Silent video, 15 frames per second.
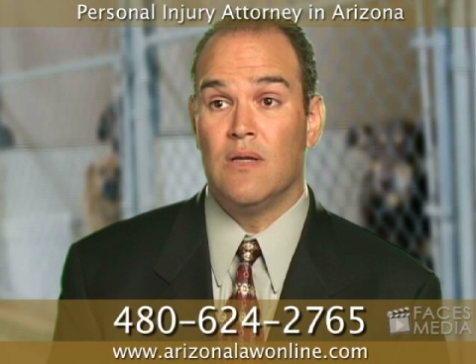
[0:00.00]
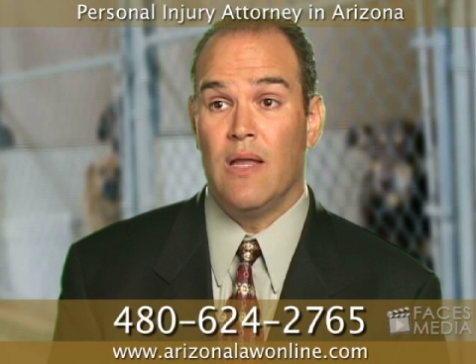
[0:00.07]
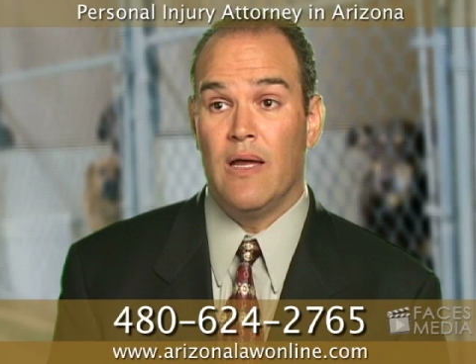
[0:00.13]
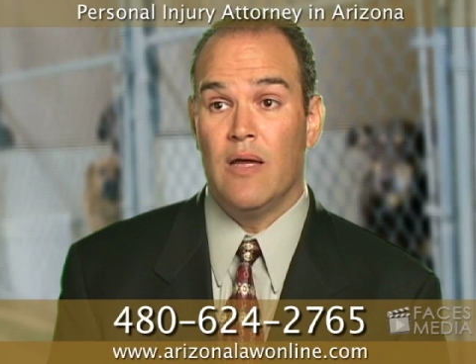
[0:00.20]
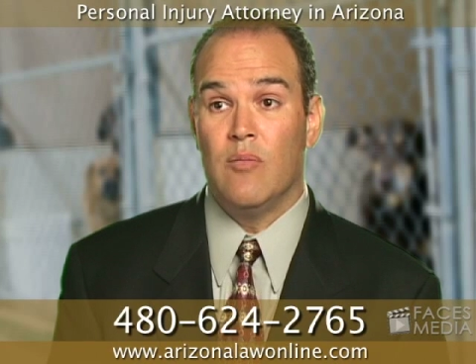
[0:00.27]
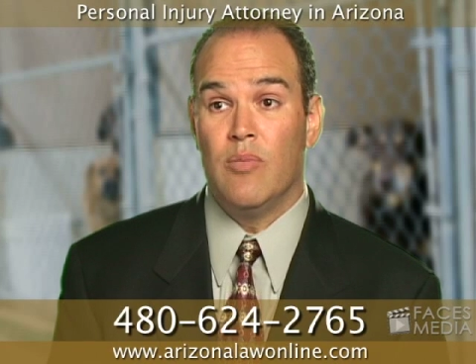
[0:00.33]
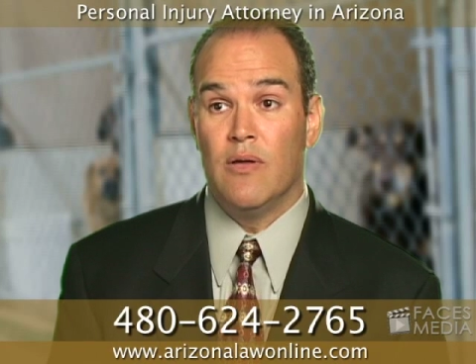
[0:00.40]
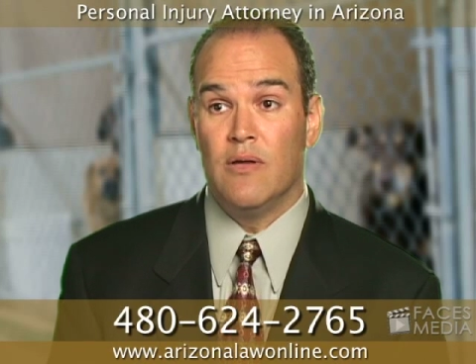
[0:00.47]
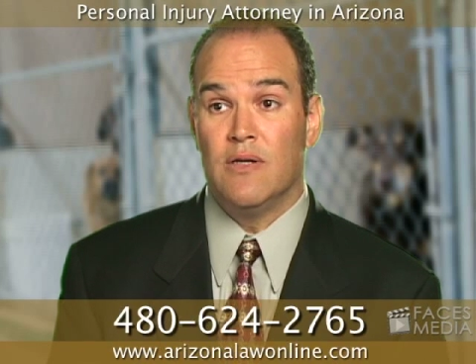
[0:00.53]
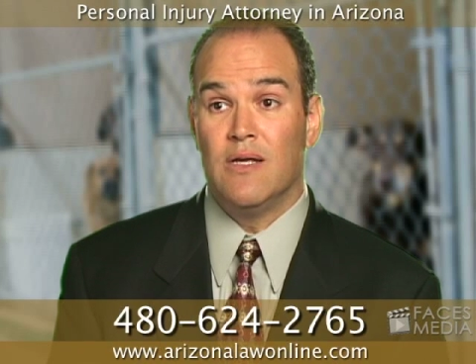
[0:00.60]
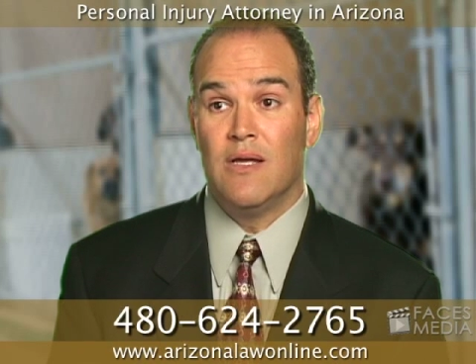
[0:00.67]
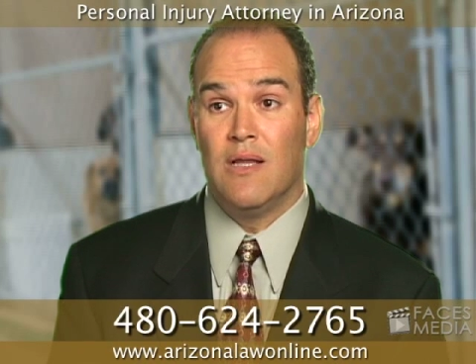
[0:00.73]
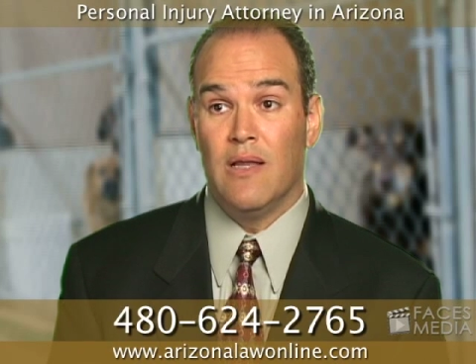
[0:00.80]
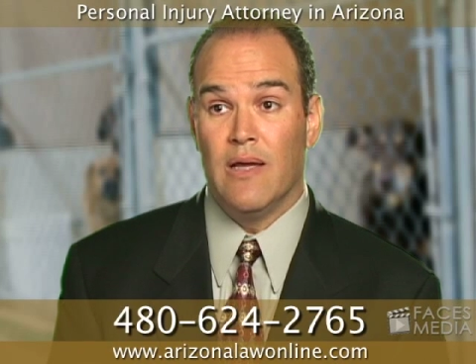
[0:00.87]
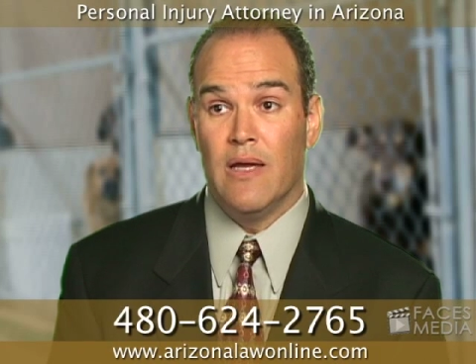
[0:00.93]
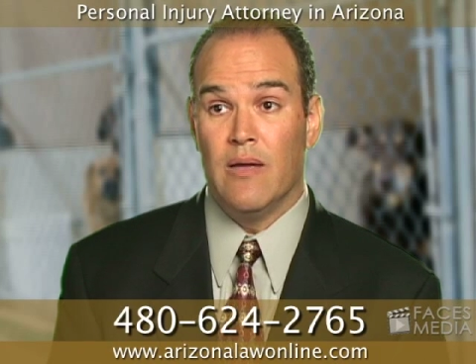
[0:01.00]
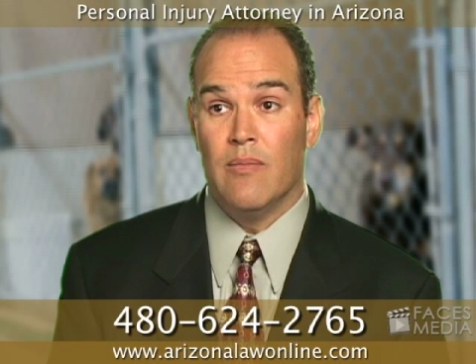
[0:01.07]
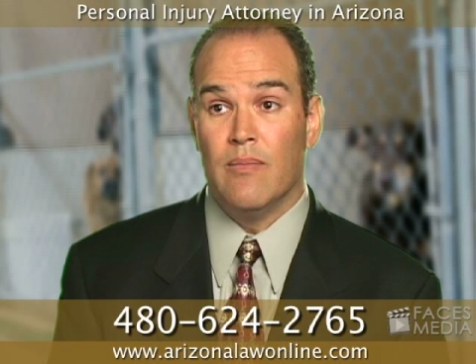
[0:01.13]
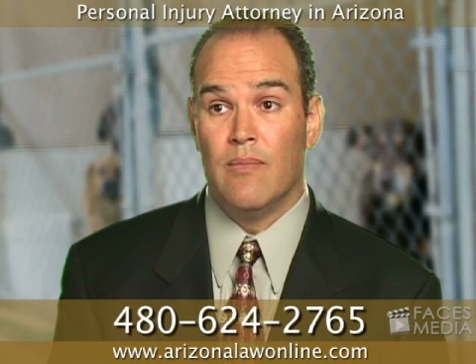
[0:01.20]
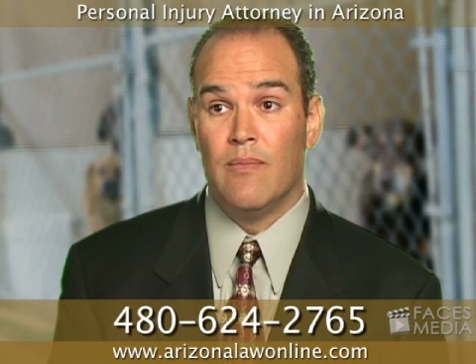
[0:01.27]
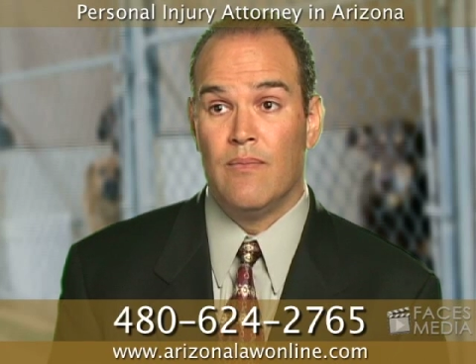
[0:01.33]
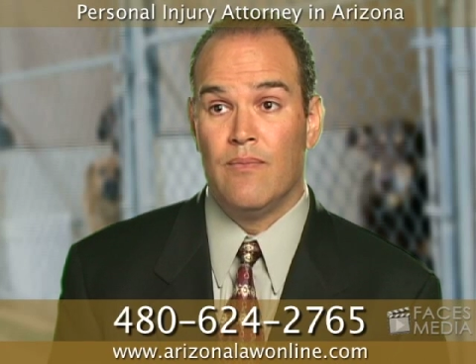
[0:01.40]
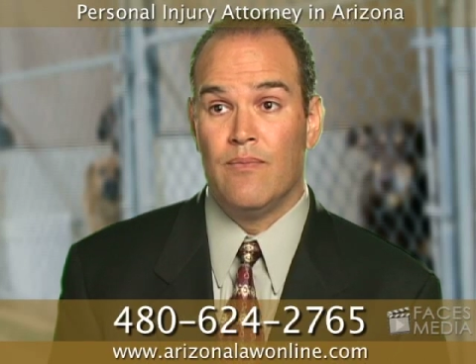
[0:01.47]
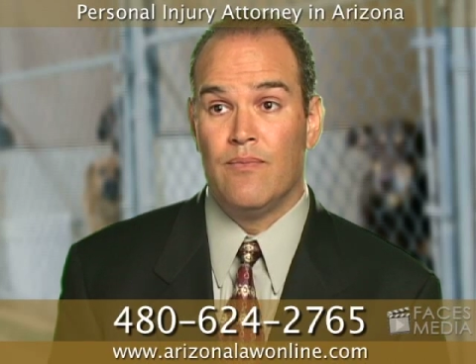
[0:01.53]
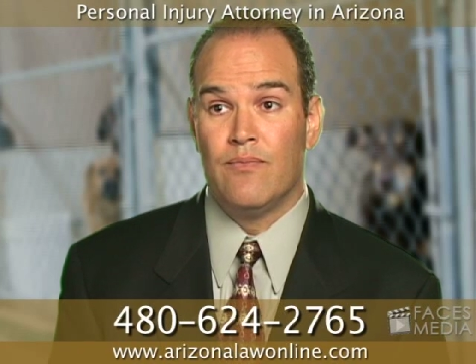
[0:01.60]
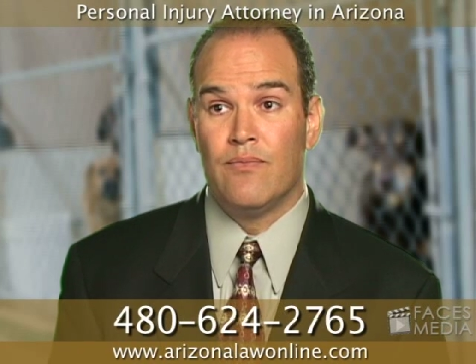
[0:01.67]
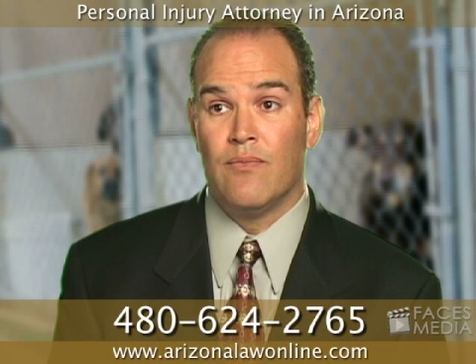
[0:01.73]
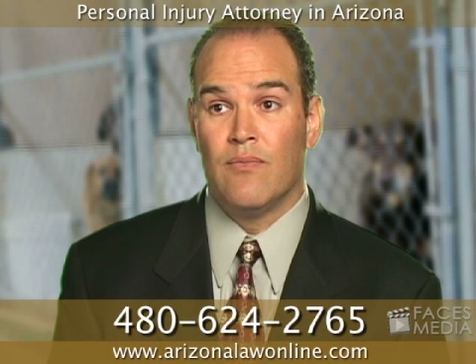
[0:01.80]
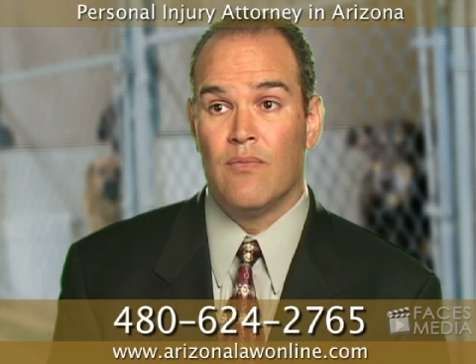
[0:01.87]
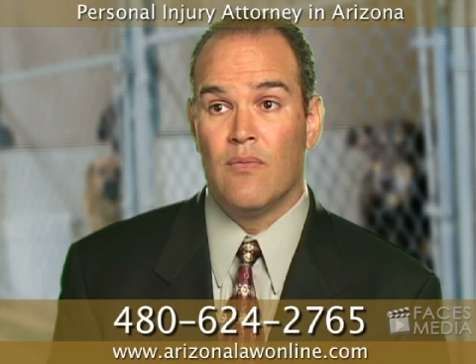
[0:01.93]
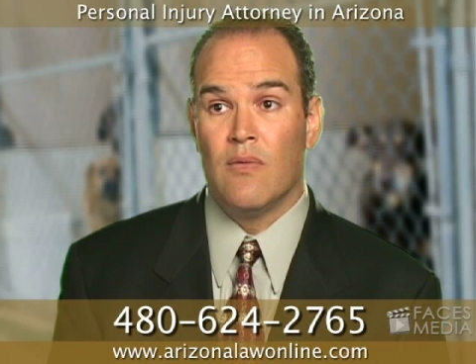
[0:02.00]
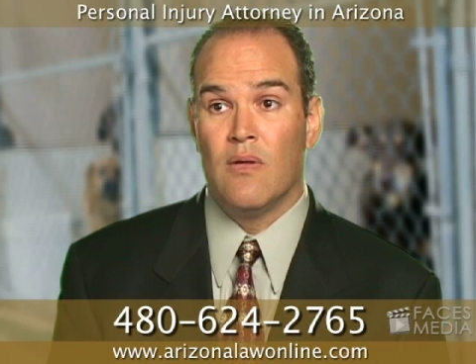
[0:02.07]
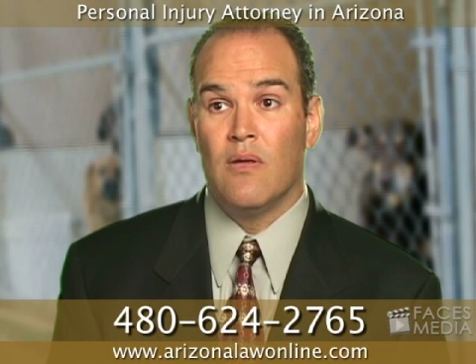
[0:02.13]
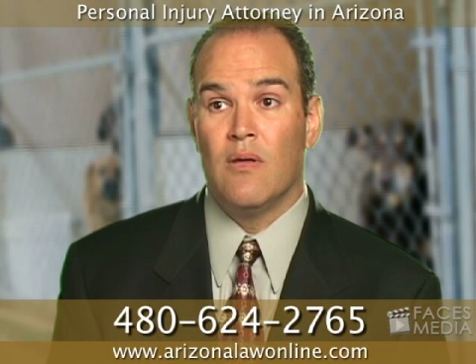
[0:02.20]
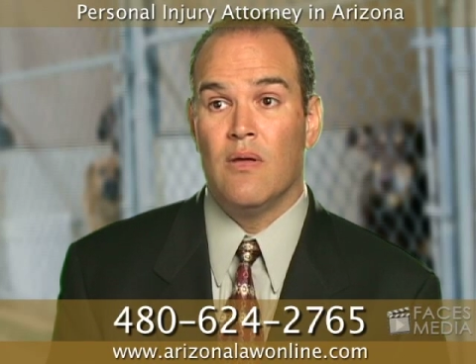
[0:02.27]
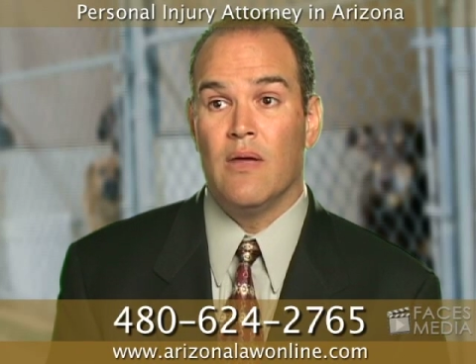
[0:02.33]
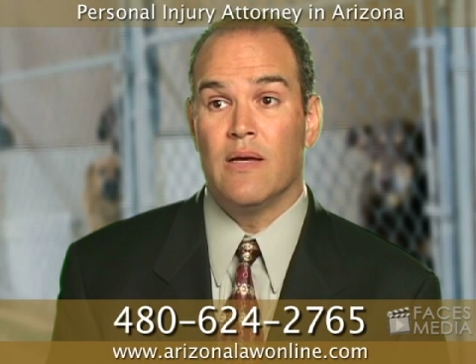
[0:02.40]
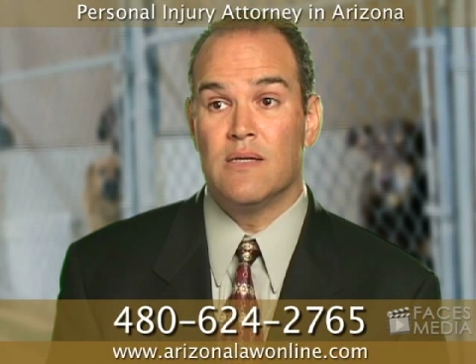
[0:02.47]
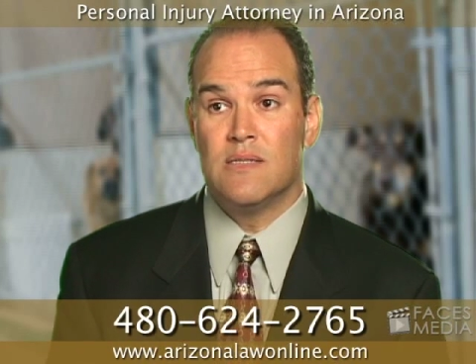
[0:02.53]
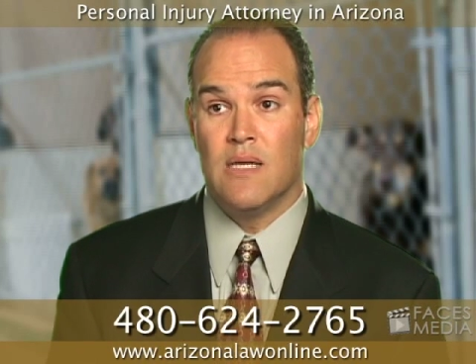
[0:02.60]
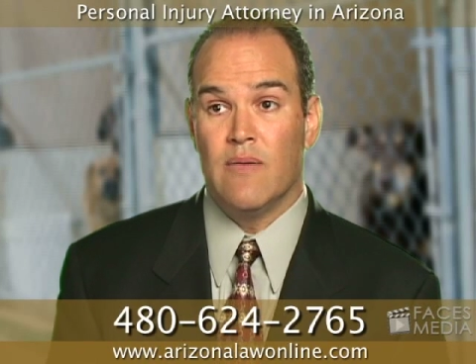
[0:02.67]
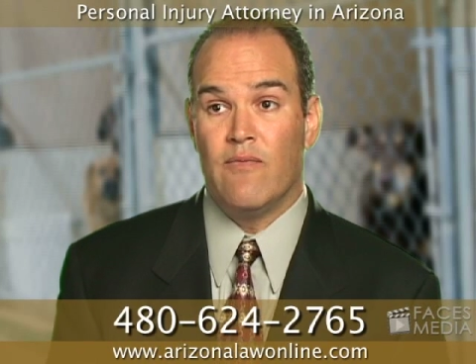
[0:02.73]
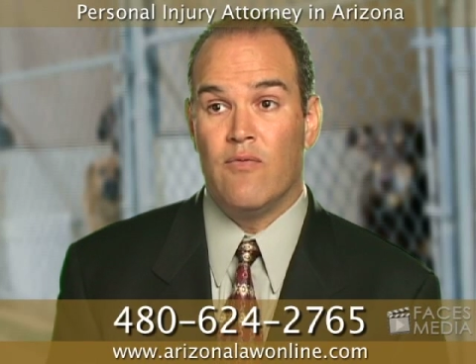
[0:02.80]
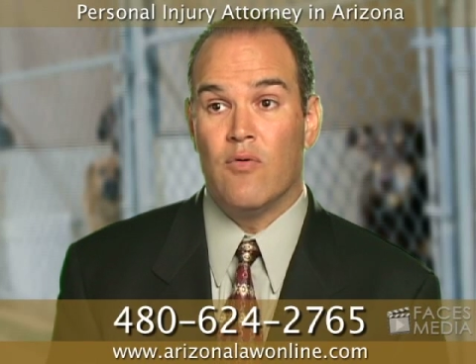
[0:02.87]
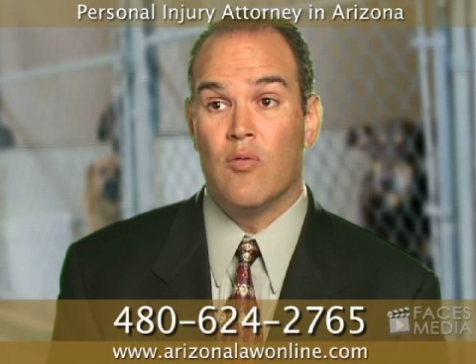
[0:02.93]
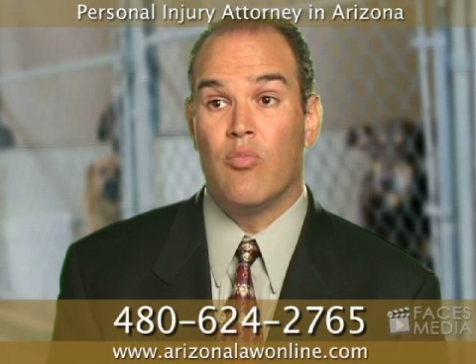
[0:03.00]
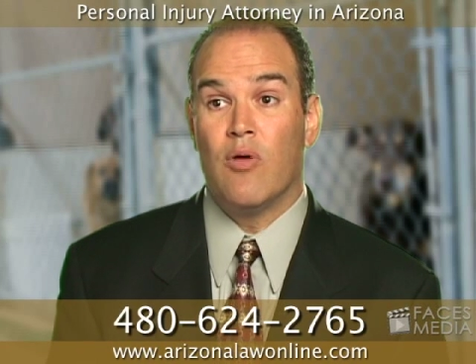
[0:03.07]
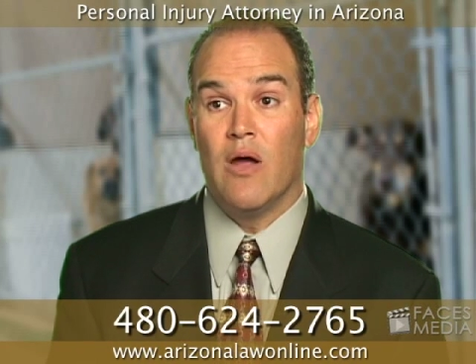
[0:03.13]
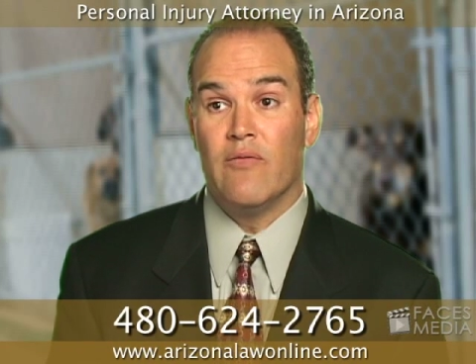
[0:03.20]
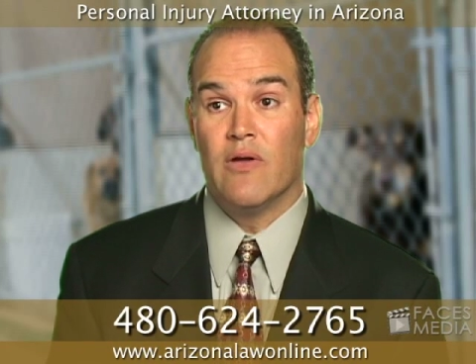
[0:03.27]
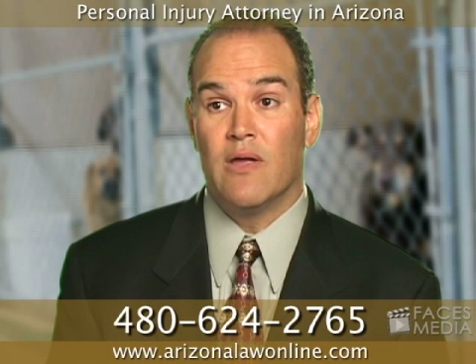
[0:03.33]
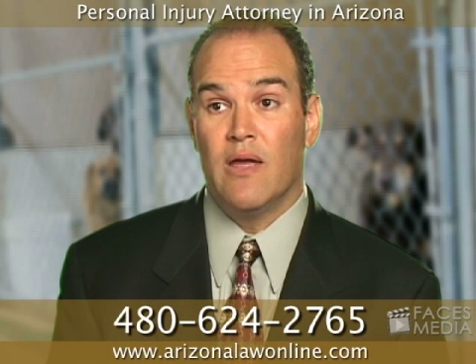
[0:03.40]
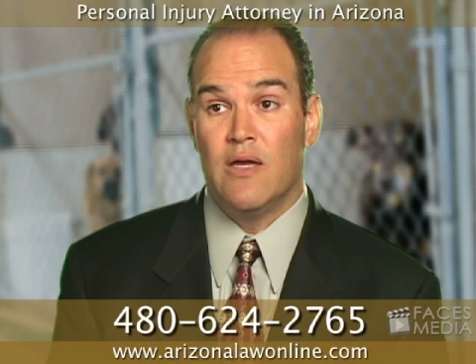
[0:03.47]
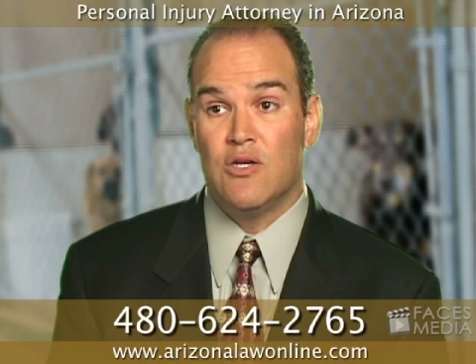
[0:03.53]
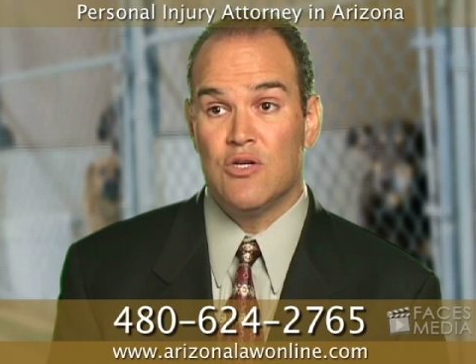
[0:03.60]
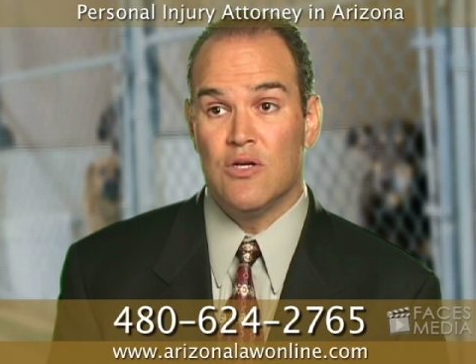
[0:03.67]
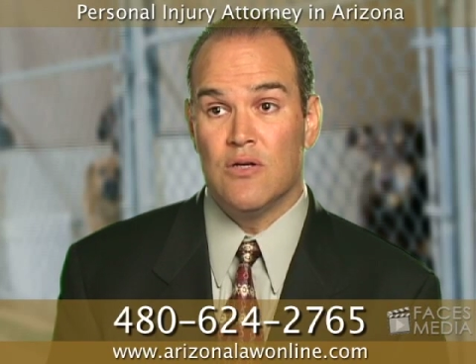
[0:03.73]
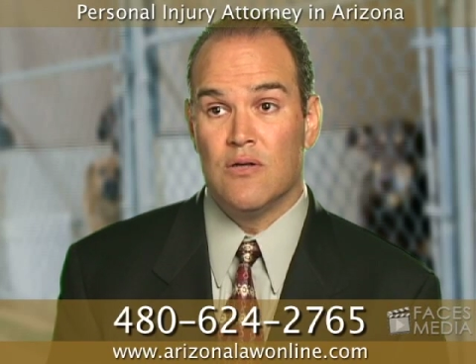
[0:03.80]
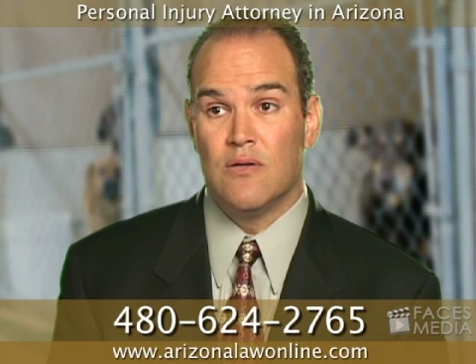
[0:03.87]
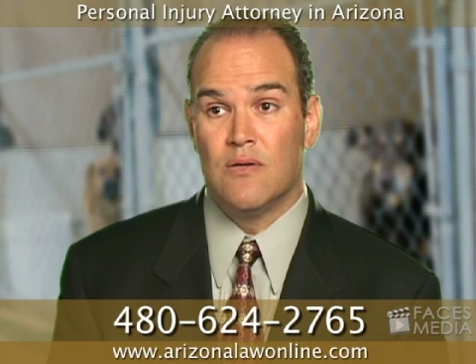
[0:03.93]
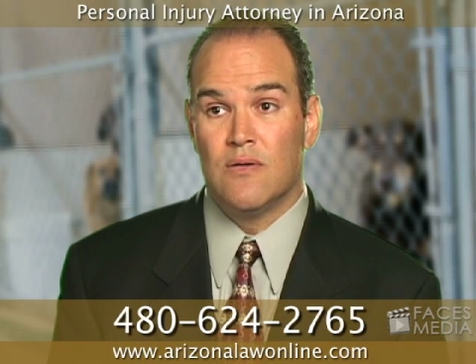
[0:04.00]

liability claim except for provocation.